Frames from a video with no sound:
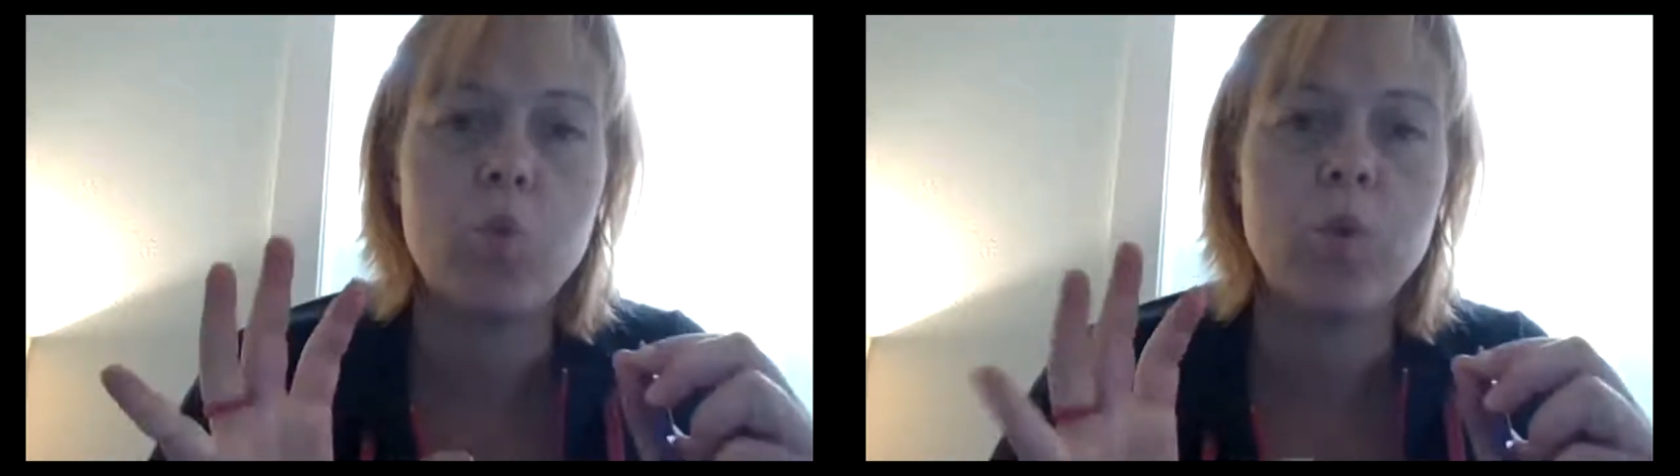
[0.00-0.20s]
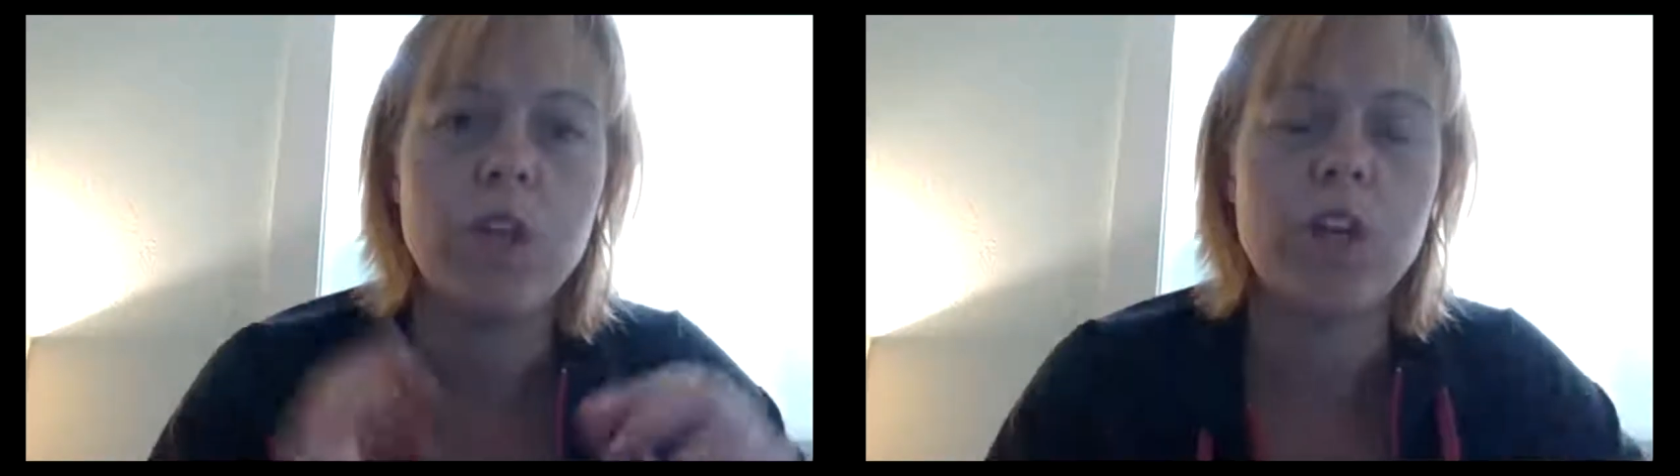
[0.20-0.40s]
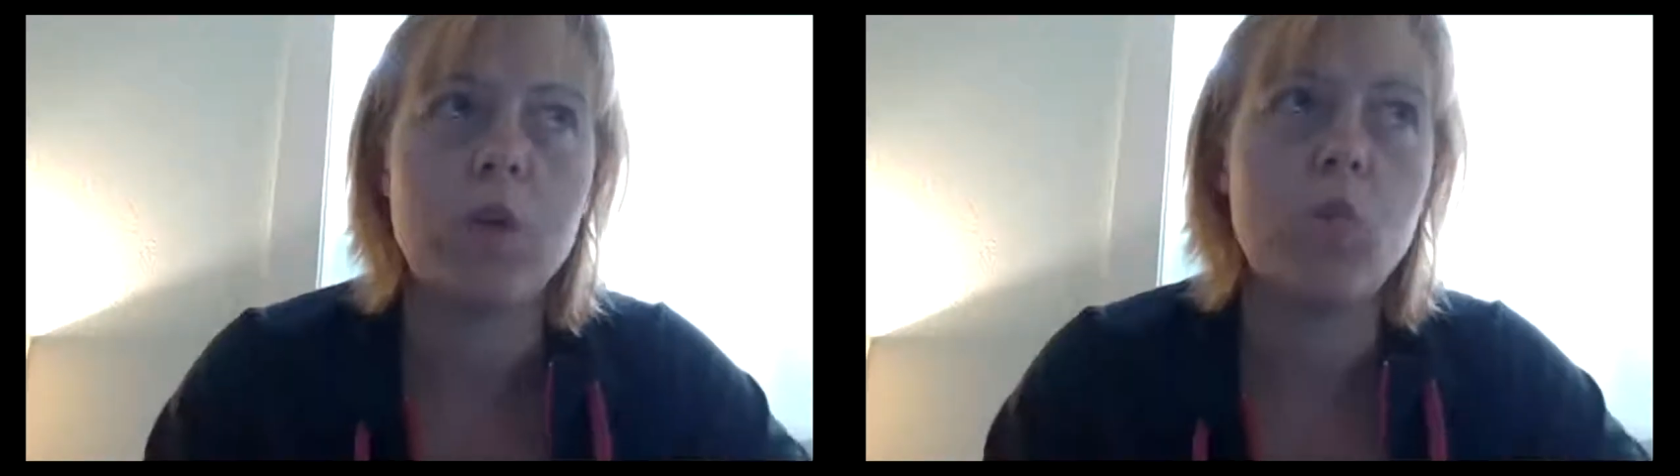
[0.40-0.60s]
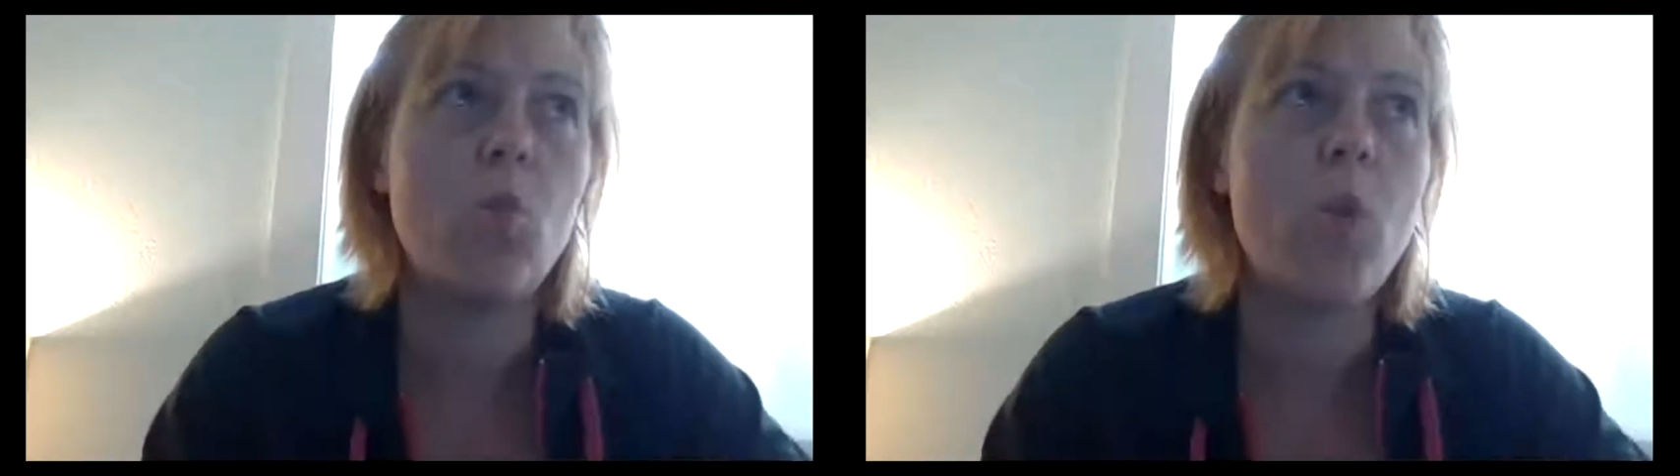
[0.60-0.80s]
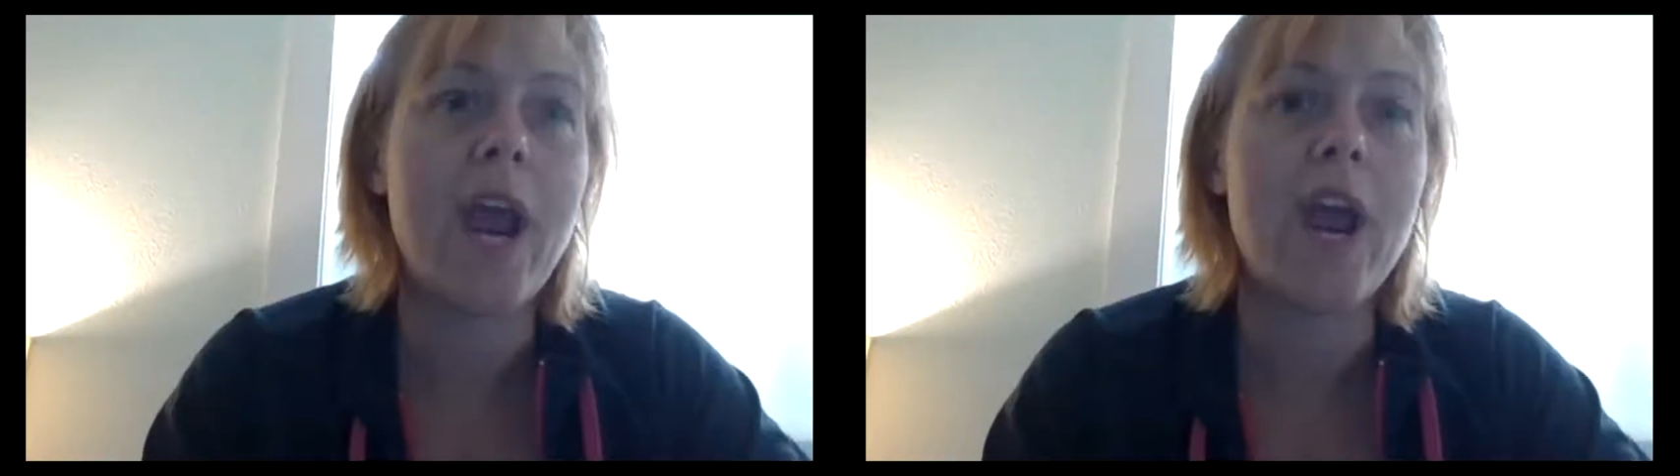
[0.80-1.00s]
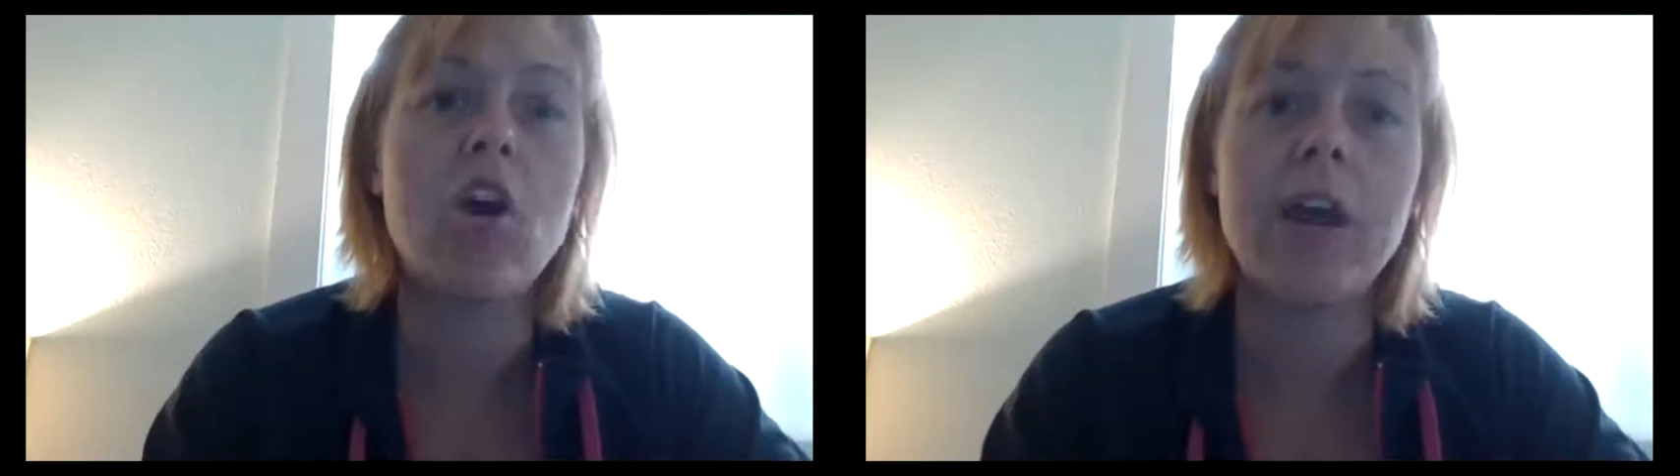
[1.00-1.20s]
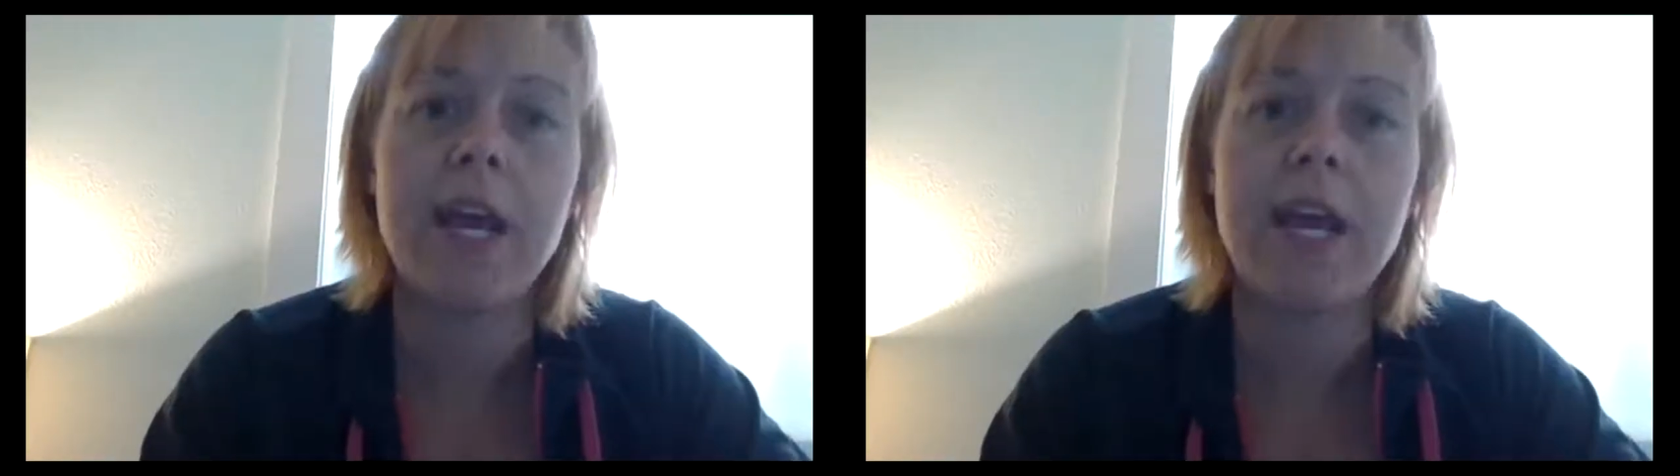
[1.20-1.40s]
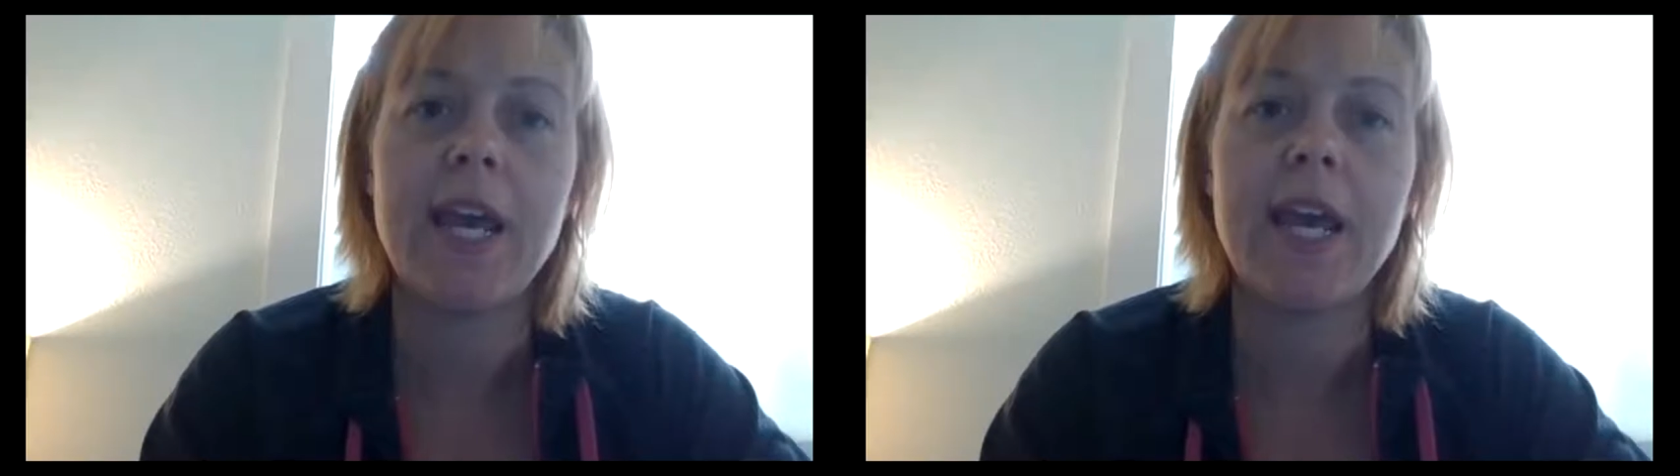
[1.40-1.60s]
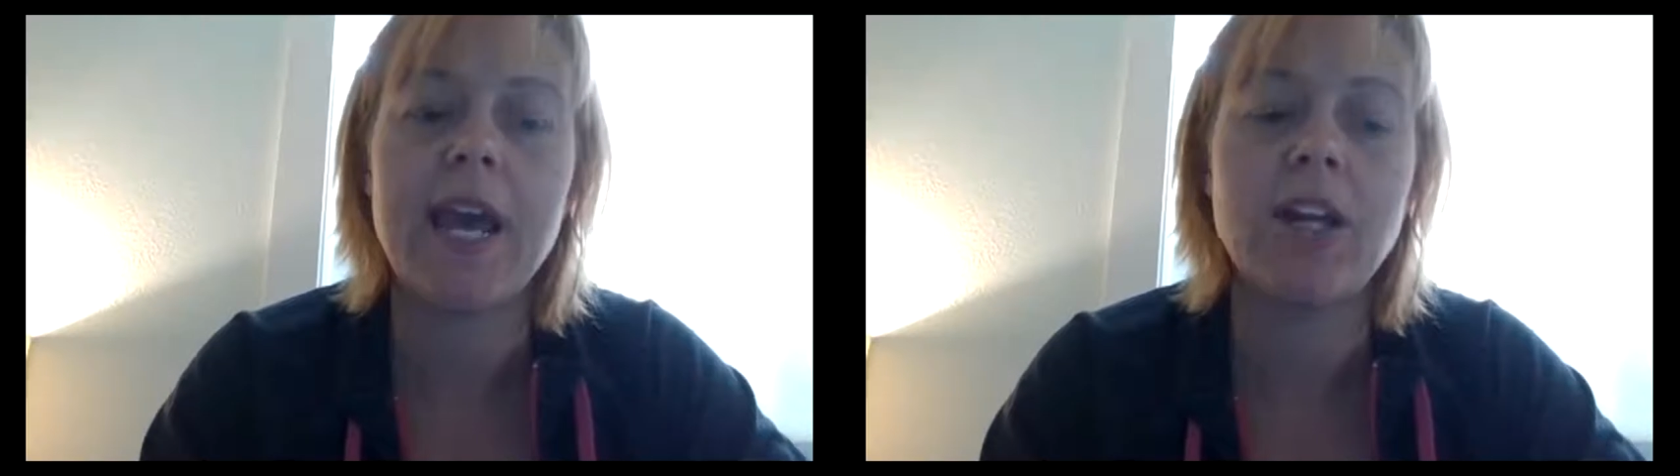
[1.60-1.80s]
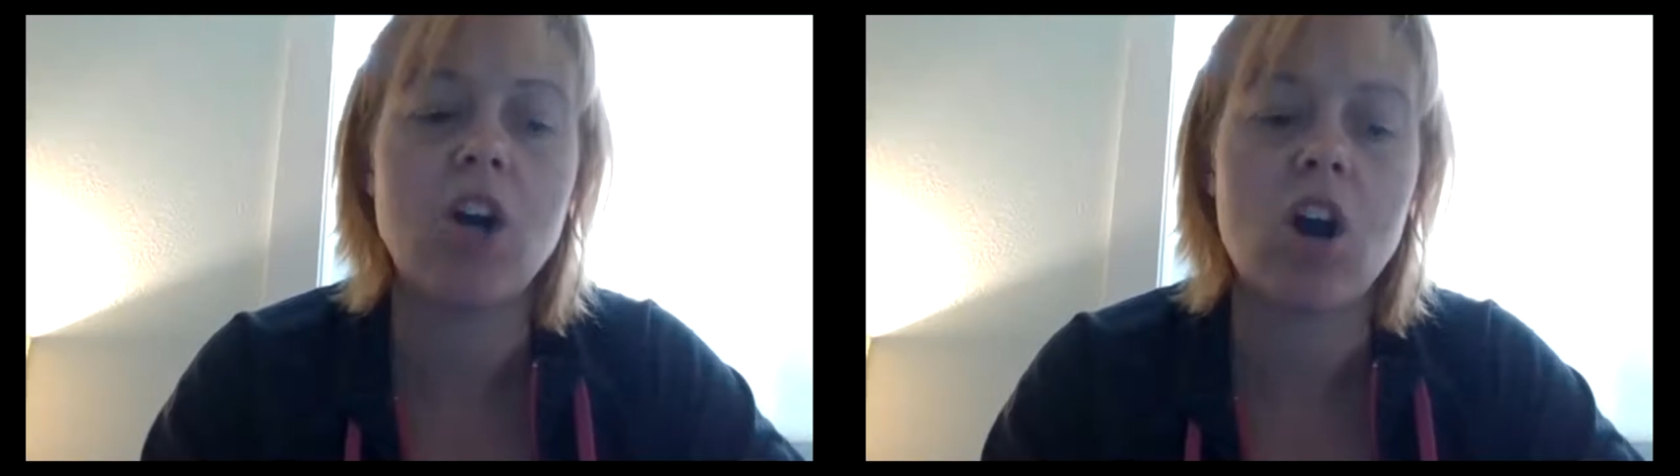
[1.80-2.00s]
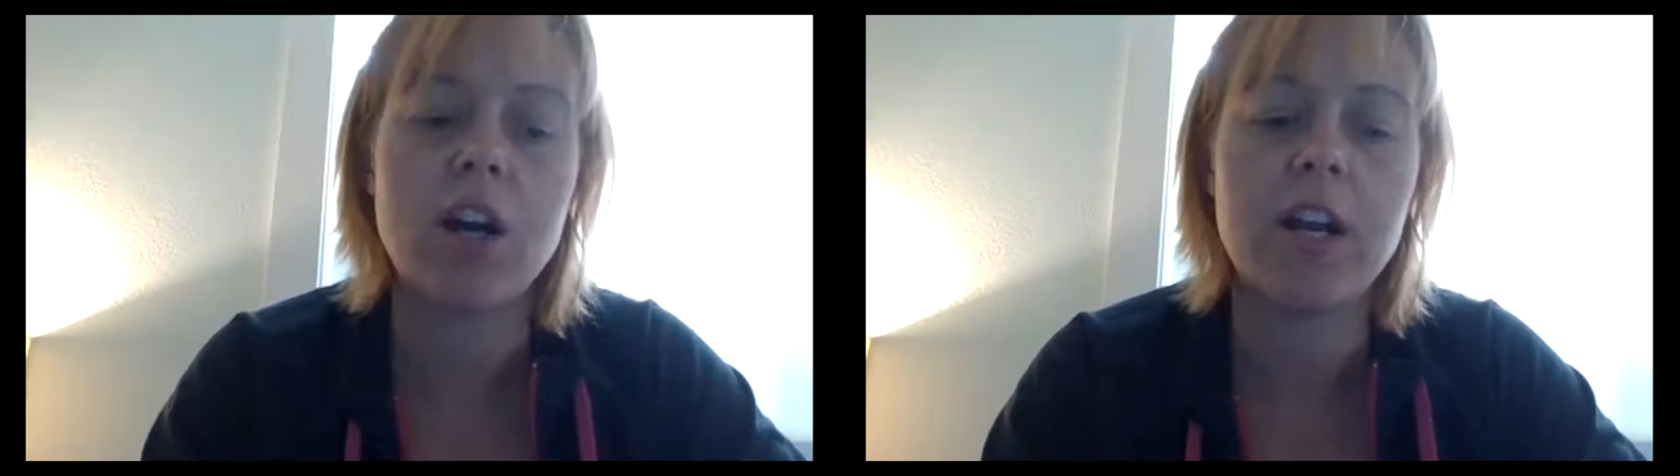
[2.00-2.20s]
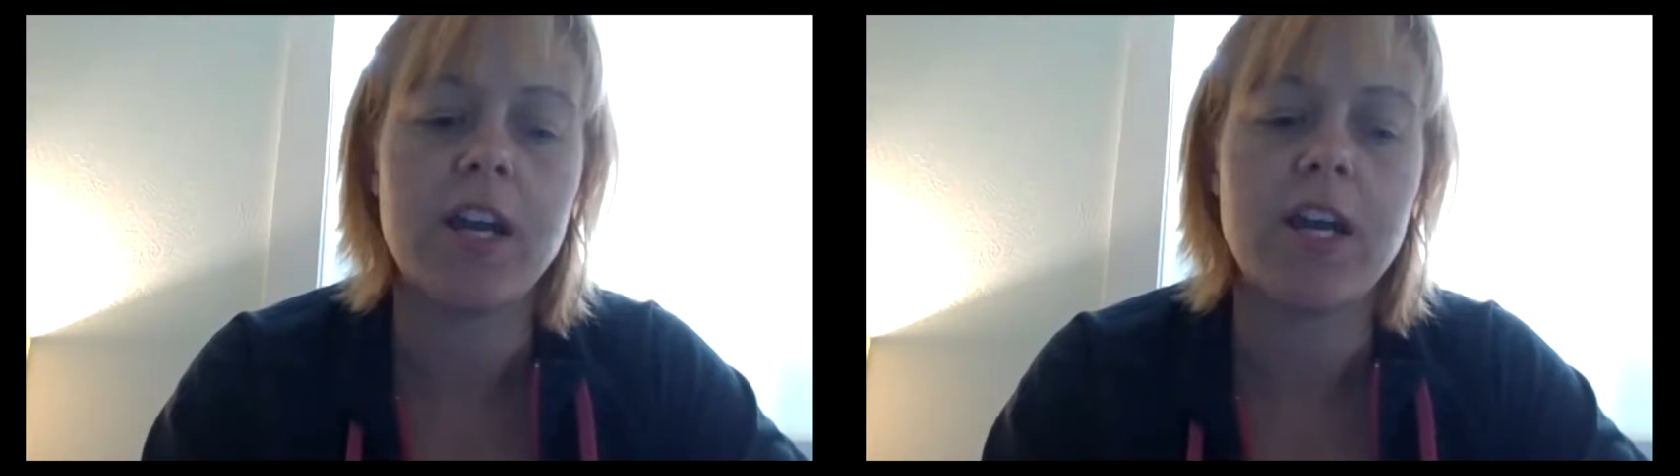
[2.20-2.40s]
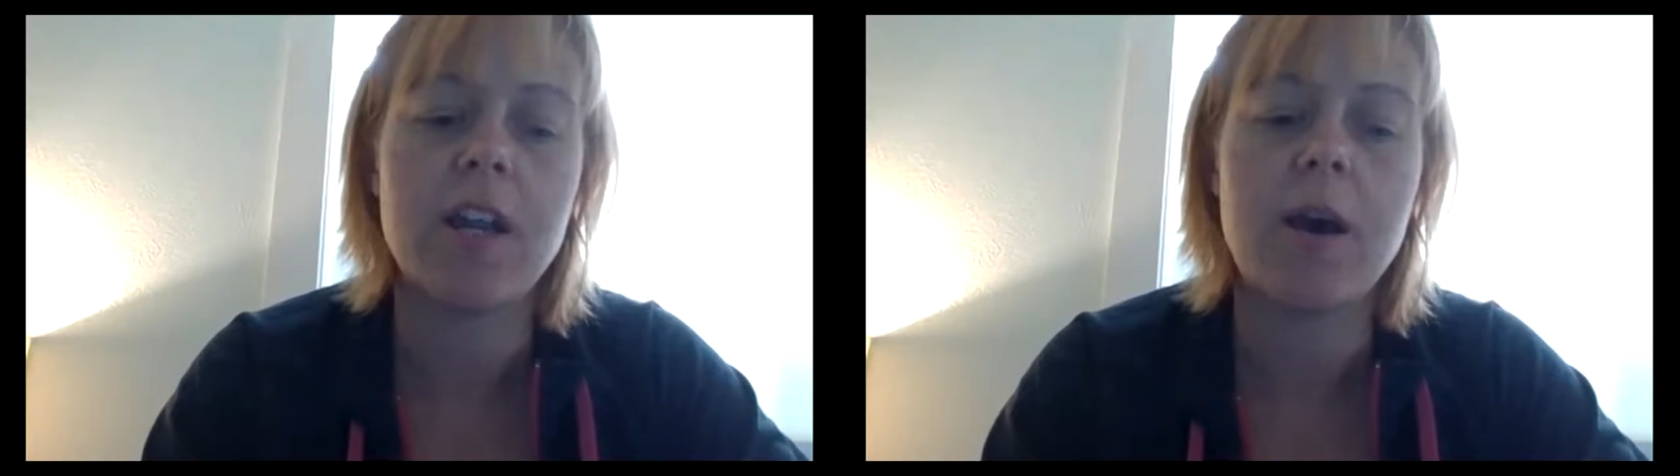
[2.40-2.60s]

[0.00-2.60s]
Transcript: wary and guarded